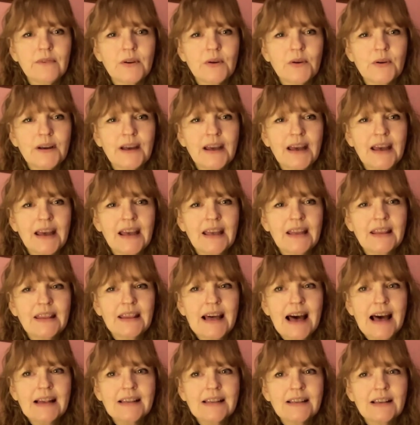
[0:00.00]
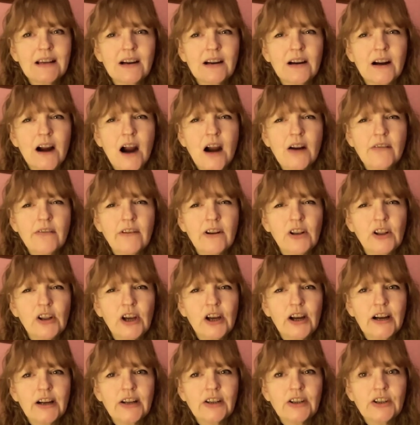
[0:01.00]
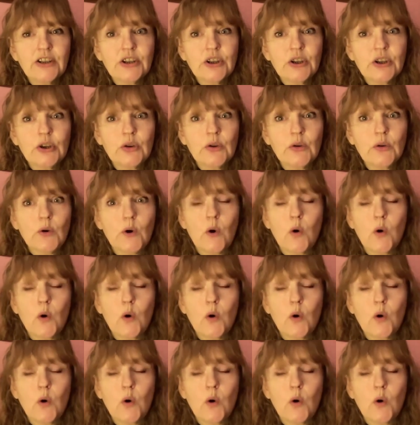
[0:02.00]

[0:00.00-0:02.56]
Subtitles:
Okay, that's our alert to,